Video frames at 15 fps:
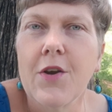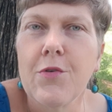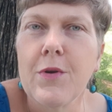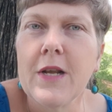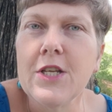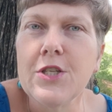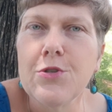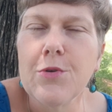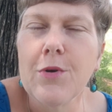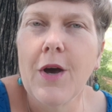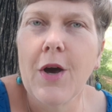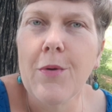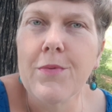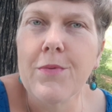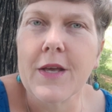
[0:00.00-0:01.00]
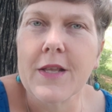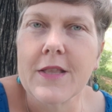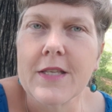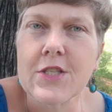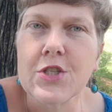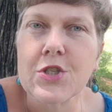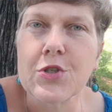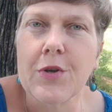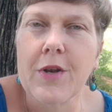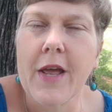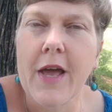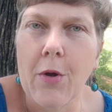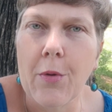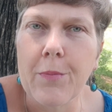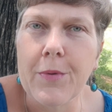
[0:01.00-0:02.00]
really do hope that this is going to
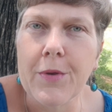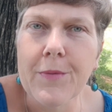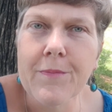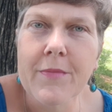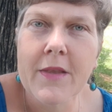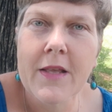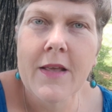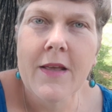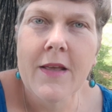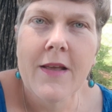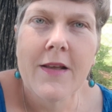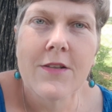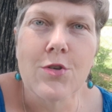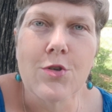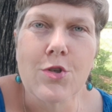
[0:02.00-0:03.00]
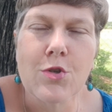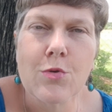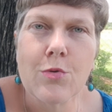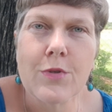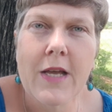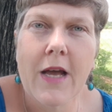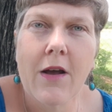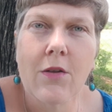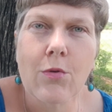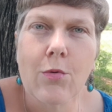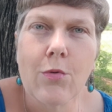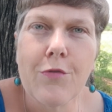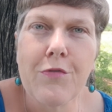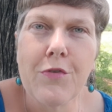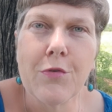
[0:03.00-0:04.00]
help you to sort out
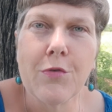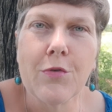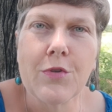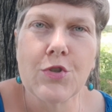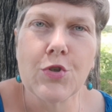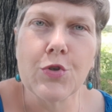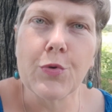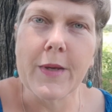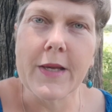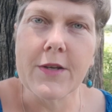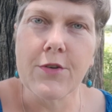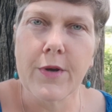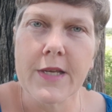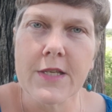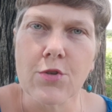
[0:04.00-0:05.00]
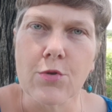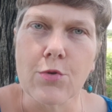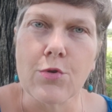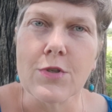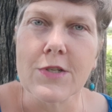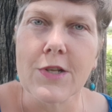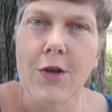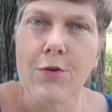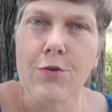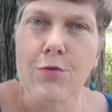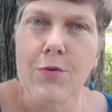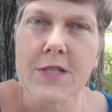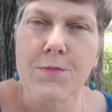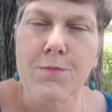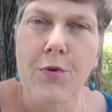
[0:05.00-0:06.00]
all of your too quick trays or too slow
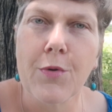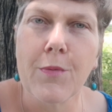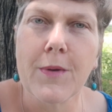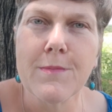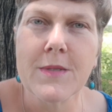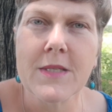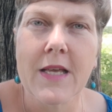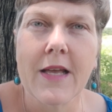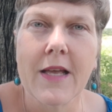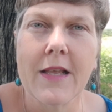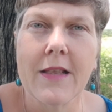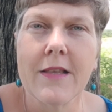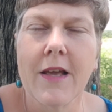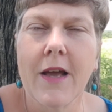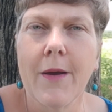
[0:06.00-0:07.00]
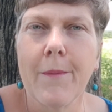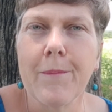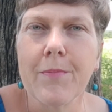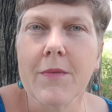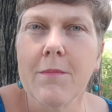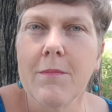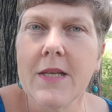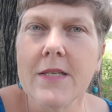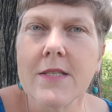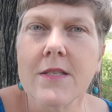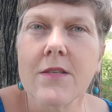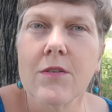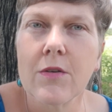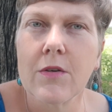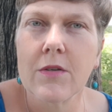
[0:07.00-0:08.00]
trays problems. And
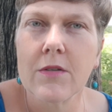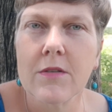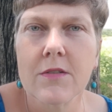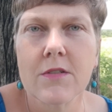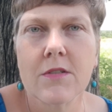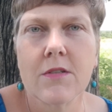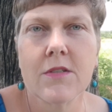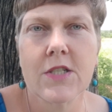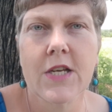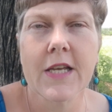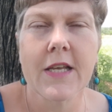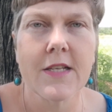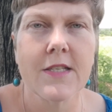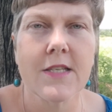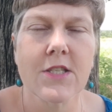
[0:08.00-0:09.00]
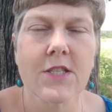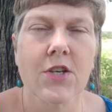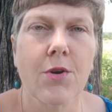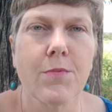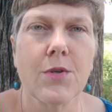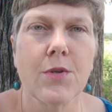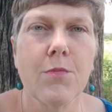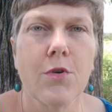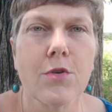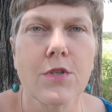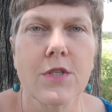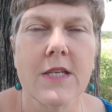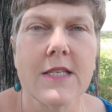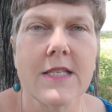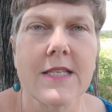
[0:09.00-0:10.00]
please check in the description box.
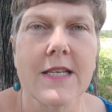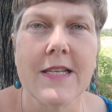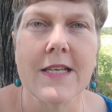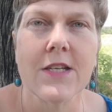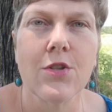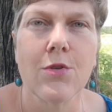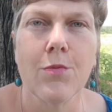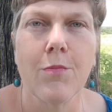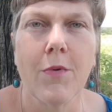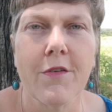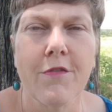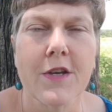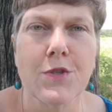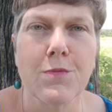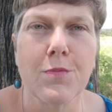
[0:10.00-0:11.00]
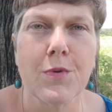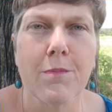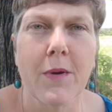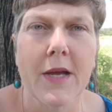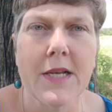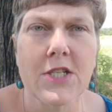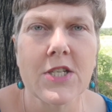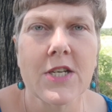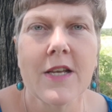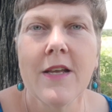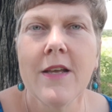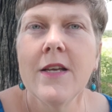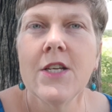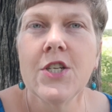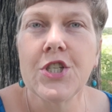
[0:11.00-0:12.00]
There is a link to my Facebook page.
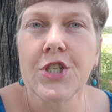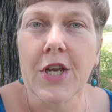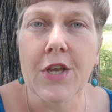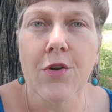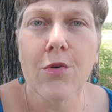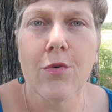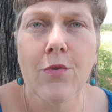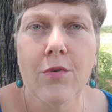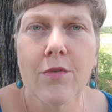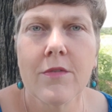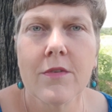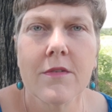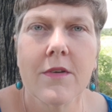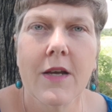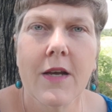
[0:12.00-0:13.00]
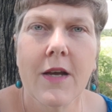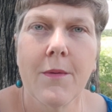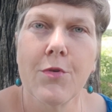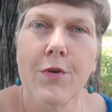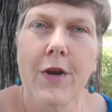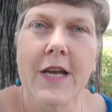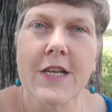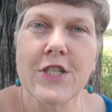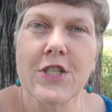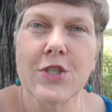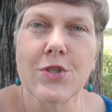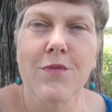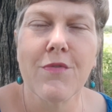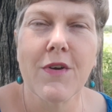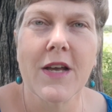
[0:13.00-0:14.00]
Share your
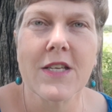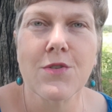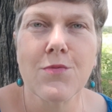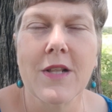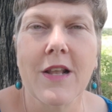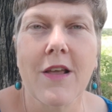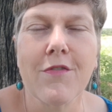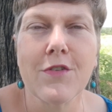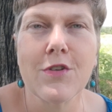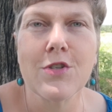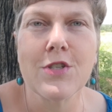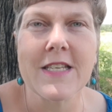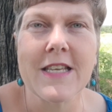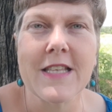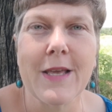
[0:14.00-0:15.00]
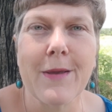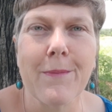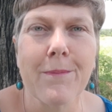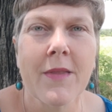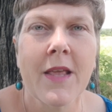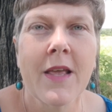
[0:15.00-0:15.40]
creations with us. We'd love to see them.